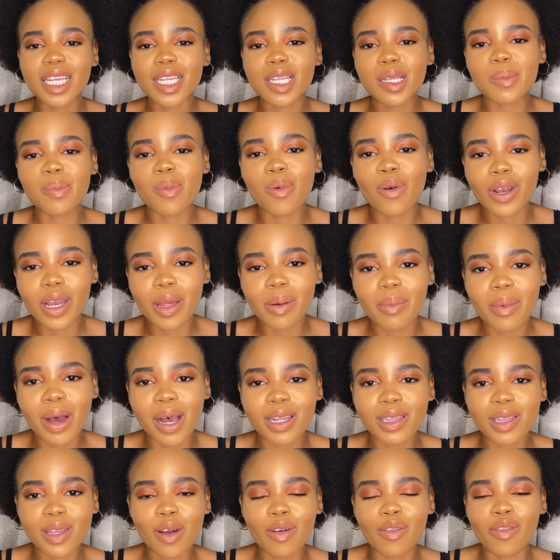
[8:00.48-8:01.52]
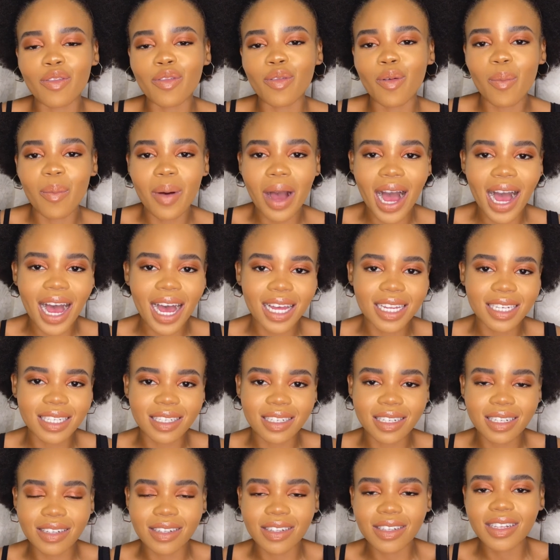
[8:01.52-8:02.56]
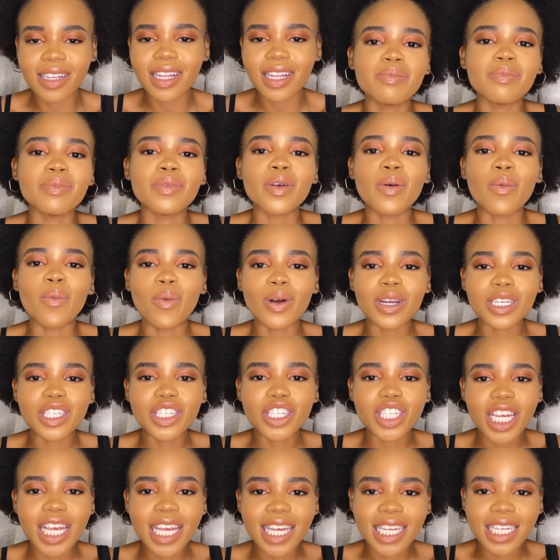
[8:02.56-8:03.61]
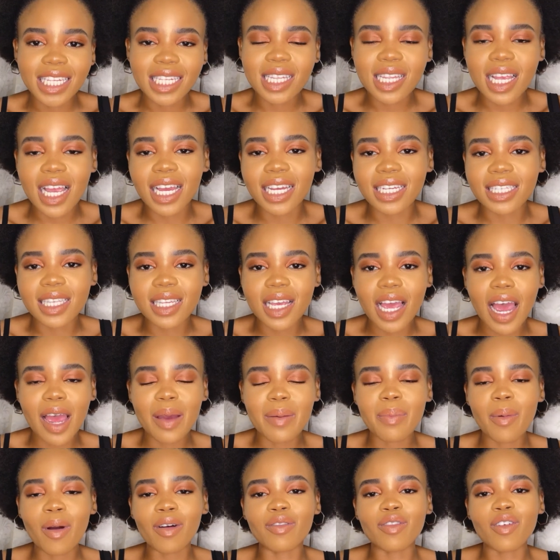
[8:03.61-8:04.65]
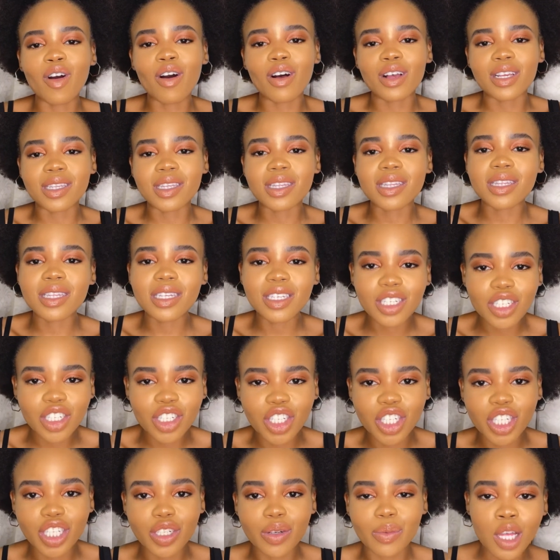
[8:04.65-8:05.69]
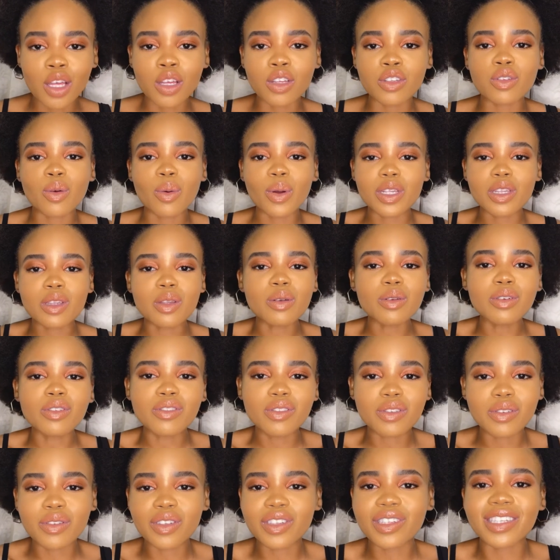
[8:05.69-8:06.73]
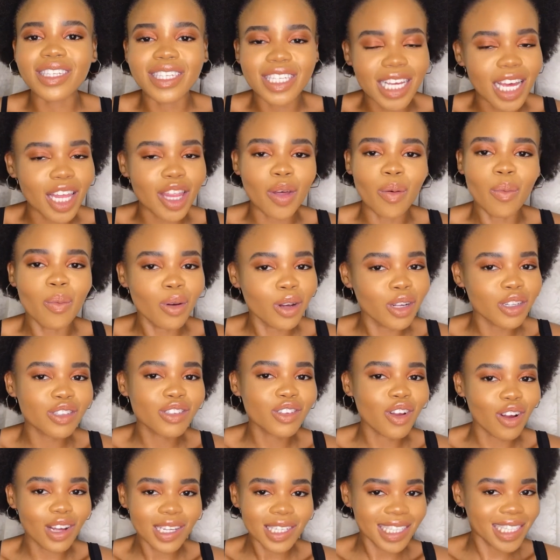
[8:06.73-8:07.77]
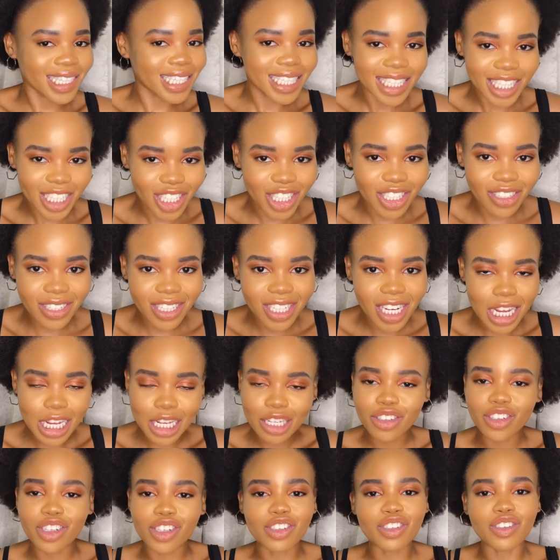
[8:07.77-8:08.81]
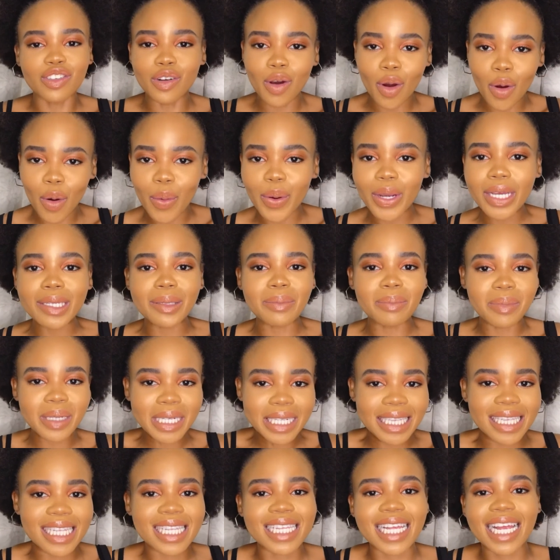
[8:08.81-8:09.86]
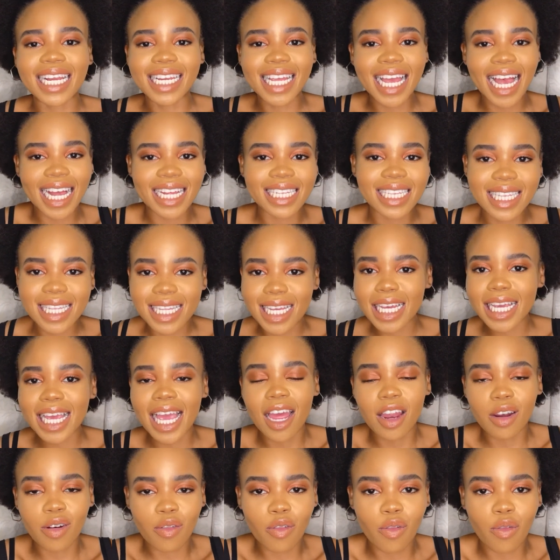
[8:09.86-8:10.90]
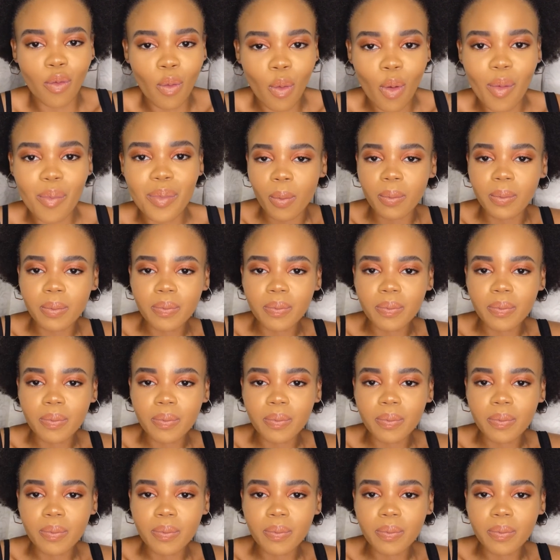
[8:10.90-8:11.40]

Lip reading: small amounts of formaldehyd, which is a type of carcinogen. So as soon as you hear the words carcinogen, just know it means that cancer can form.